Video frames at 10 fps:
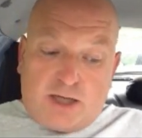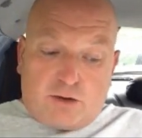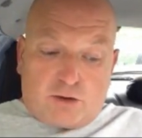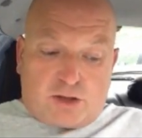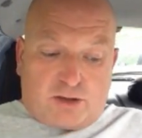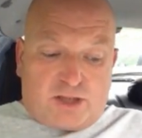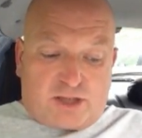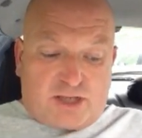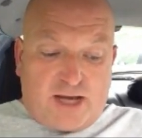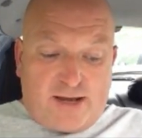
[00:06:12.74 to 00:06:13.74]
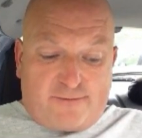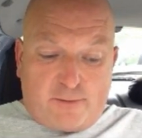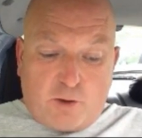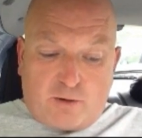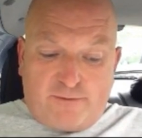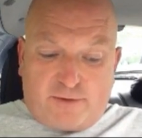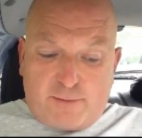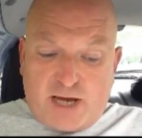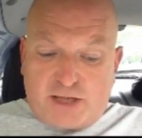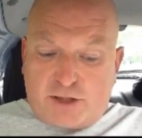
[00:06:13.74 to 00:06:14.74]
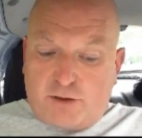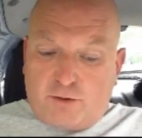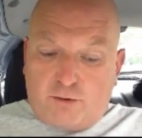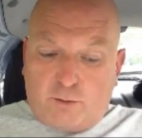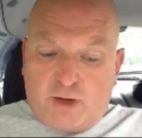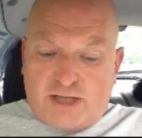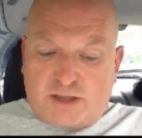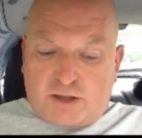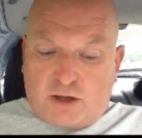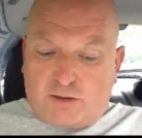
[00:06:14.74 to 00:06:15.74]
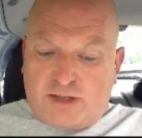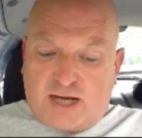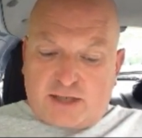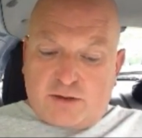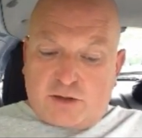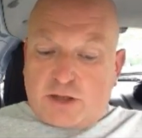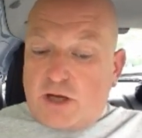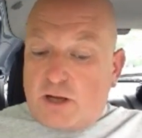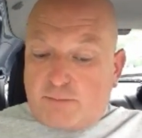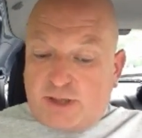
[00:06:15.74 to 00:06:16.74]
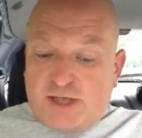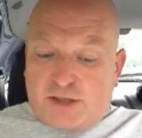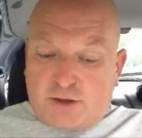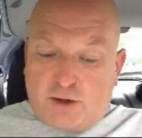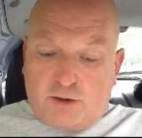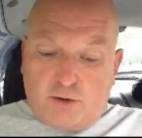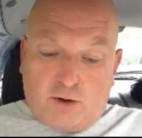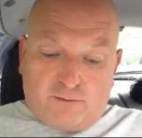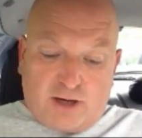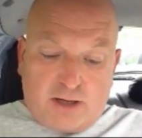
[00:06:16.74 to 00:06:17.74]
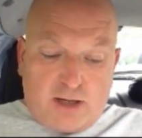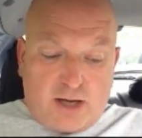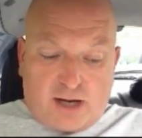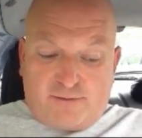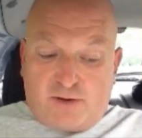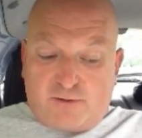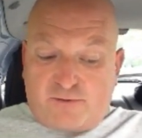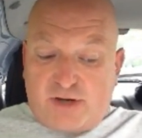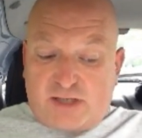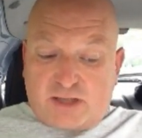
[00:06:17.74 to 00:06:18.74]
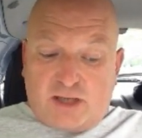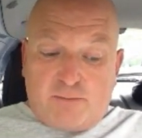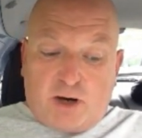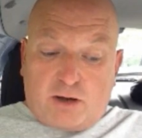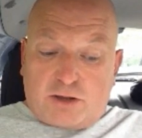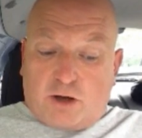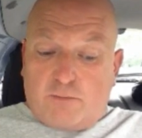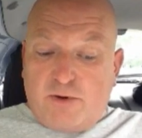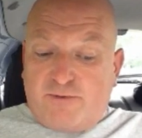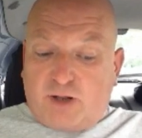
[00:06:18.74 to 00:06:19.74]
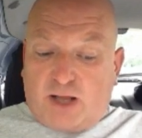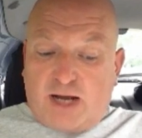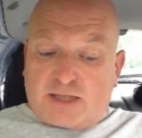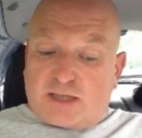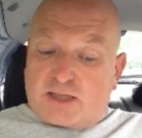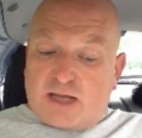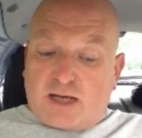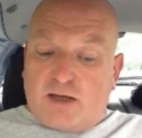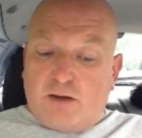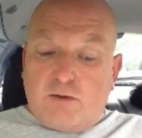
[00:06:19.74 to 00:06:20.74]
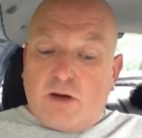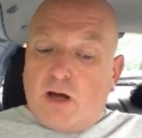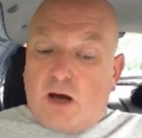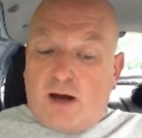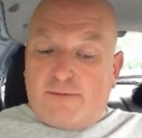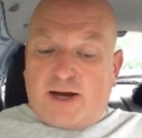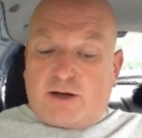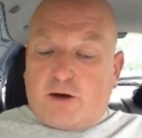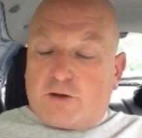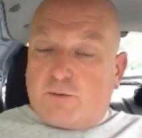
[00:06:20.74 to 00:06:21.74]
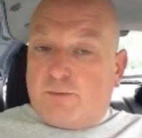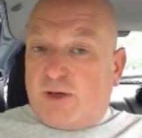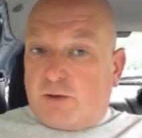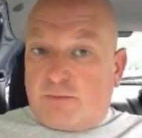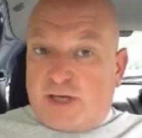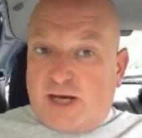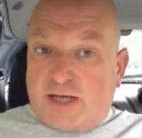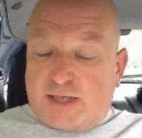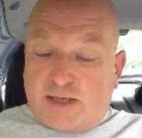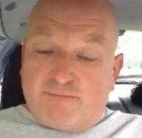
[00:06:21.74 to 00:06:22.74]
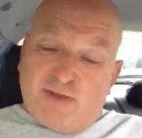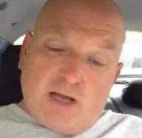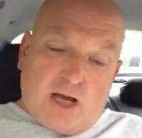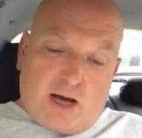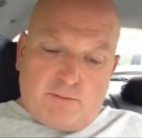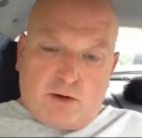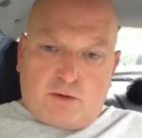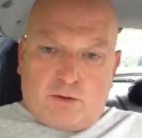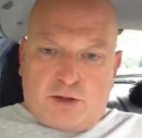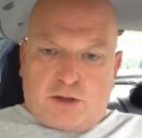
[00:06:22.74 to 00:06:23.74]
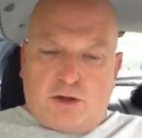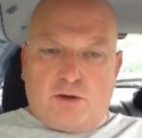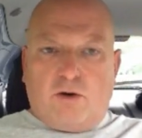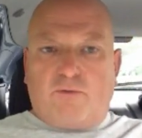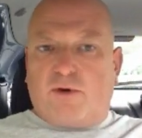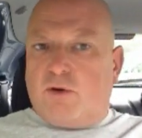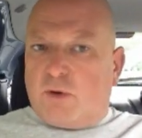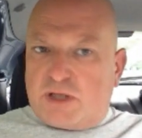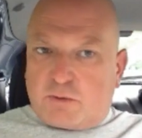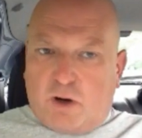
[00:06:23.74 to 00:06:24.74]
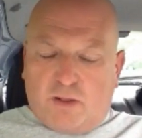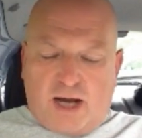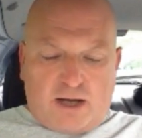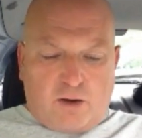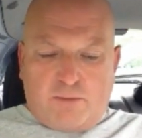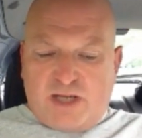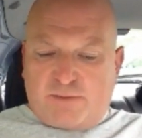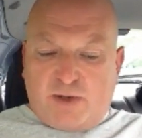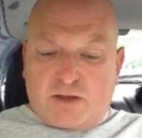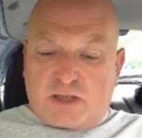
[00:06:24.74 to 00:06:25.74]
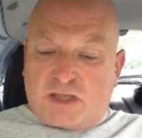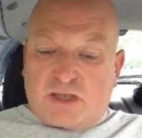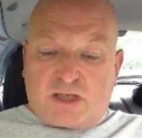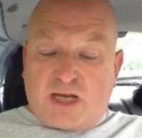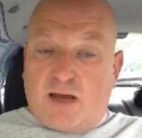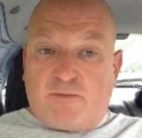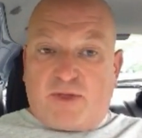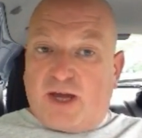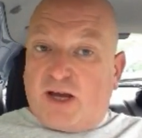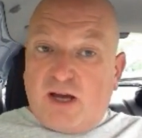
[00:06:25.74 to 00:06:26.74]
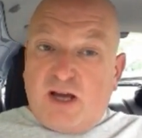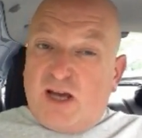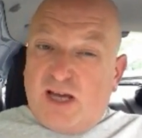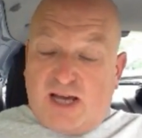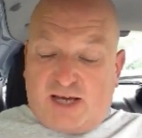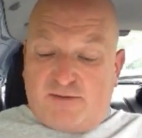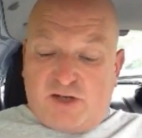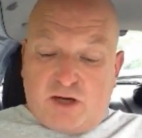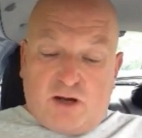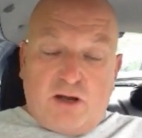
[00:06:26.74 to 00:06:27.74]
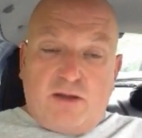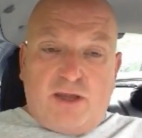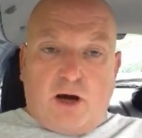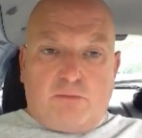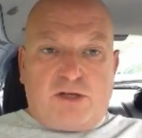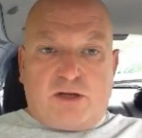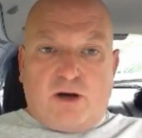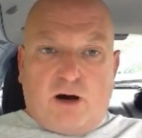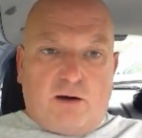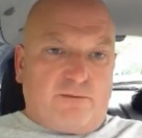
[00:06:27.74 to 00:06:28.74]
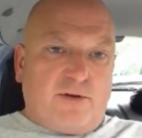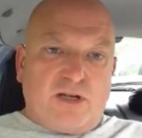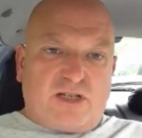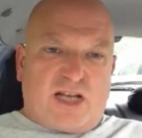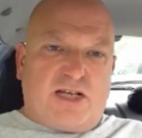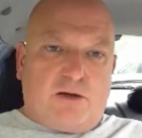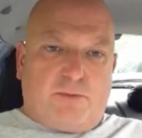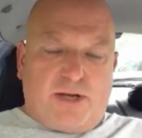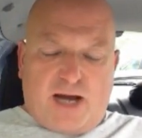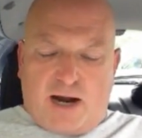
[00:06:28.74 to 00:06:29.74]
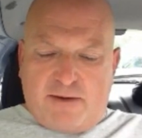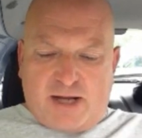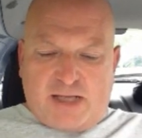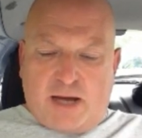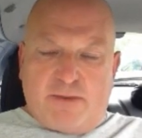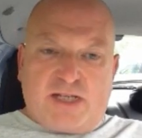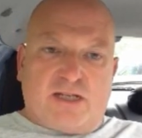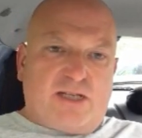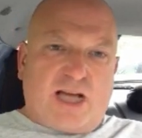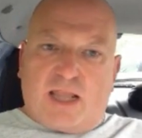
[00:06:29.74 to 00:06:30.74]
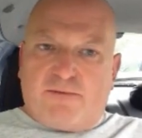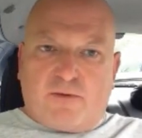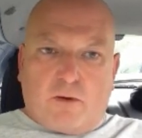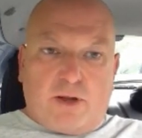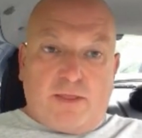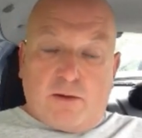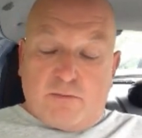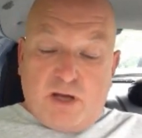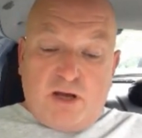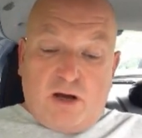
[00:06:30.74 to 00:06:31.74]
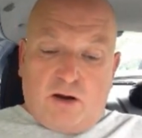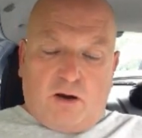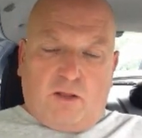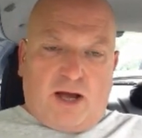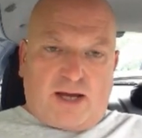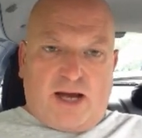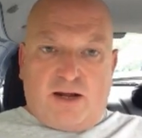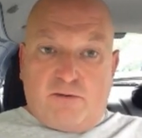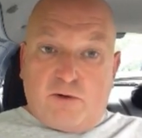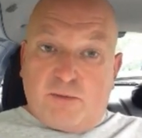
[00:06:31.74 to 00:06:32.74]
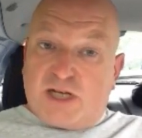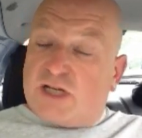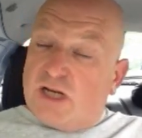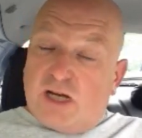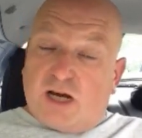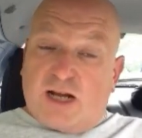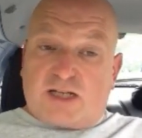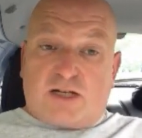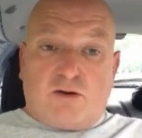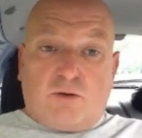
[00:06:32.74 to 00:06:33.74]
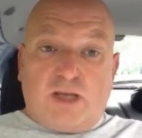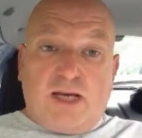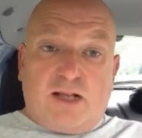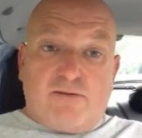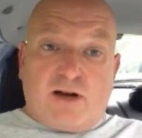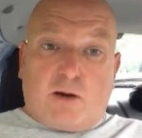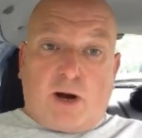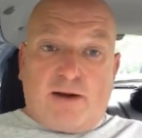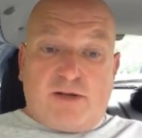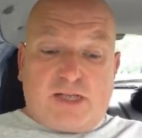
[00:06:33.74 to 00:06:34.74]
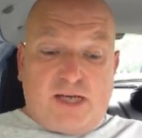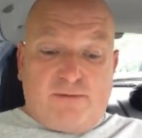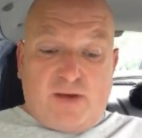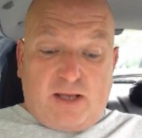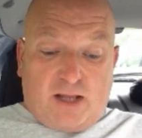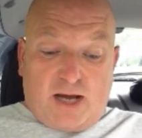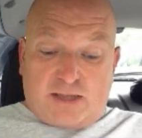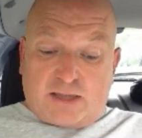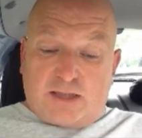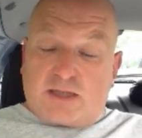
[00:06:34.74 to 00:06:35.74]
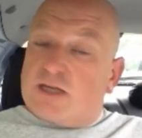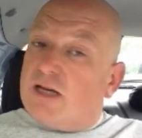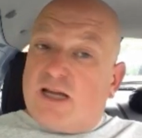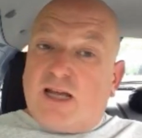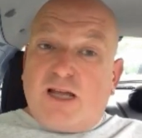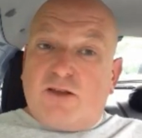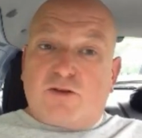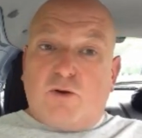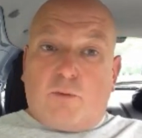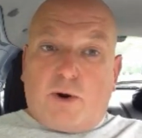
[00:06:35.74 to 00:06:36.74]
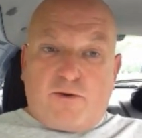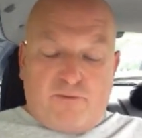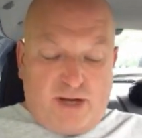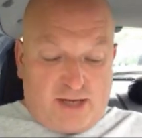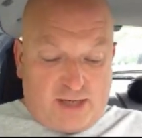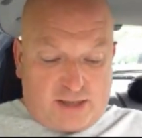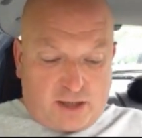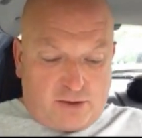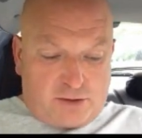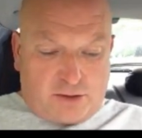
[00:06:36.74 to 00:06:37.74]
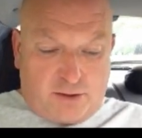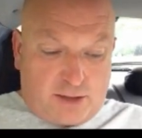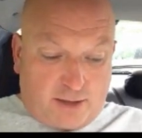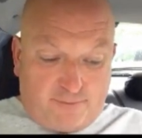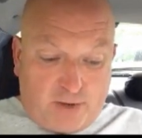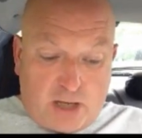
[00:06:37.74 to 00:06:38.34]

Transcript: It goes on to state, for more information and other ways to contact us, please turn over. And if you've recently bought or moved a licence, thank you, our records will be updated. I'm not going to turn over and go into all that gubbins because it's the same thing. It gives you the option of setting up a direct debit and telephoning them and all that kind of rubbish. And as I don't legally require a TV licence, there's no point reading it out to you.